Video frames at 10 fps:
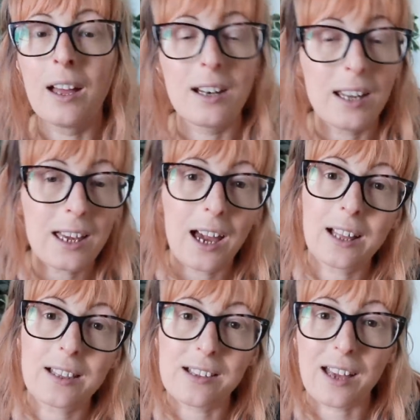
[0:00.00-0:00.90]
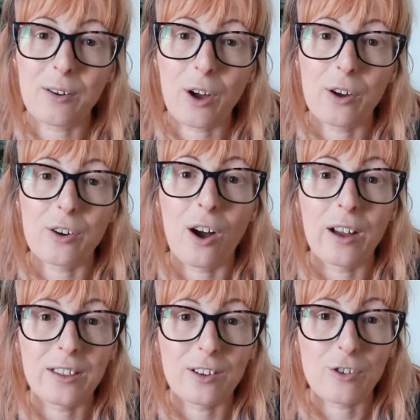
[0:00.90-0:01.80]
Link and discount code are
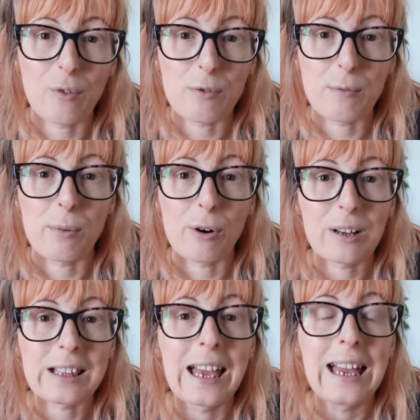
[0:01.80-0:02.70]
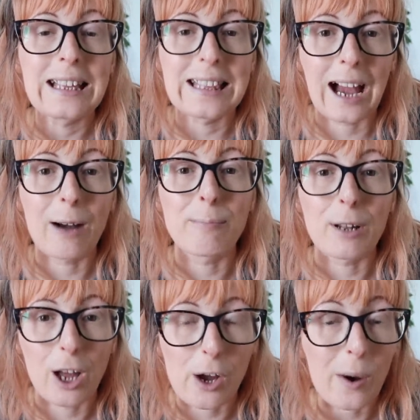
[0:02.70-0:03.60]
in the description box down
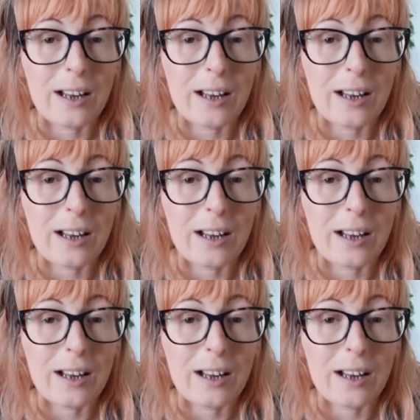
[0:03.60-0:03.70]
below.